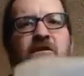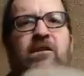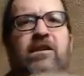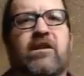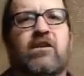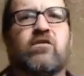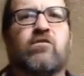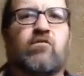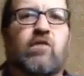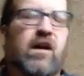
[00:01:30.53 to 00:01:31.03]

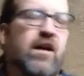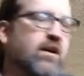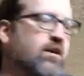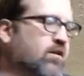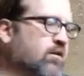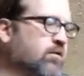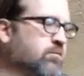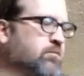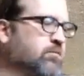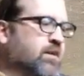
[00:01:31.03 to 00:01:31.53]
really a
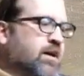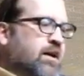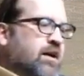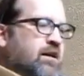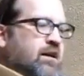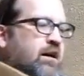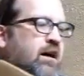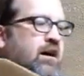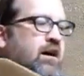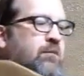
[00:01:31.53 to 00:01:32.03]
grail, but
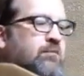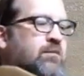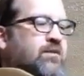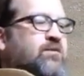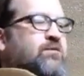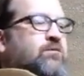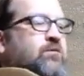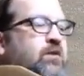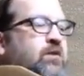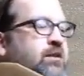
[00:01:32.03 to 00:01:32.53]
um,
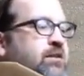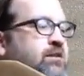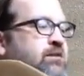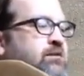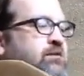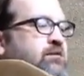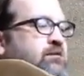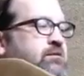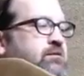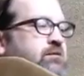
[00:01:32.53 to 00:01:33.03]
it's
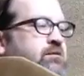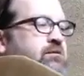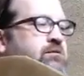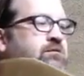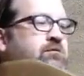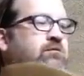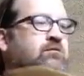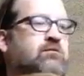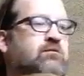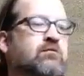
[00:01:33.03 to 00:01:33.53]
one
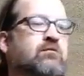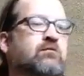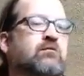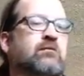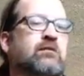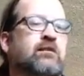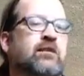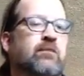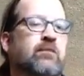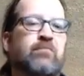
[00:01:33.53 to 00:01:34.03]

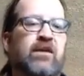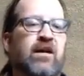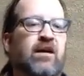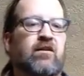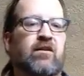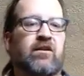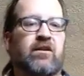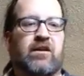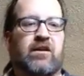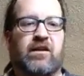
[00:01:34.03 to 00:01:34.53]
Lee
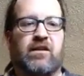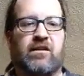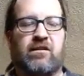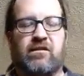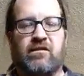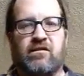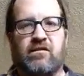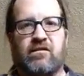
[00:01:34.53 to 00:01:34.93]
Perry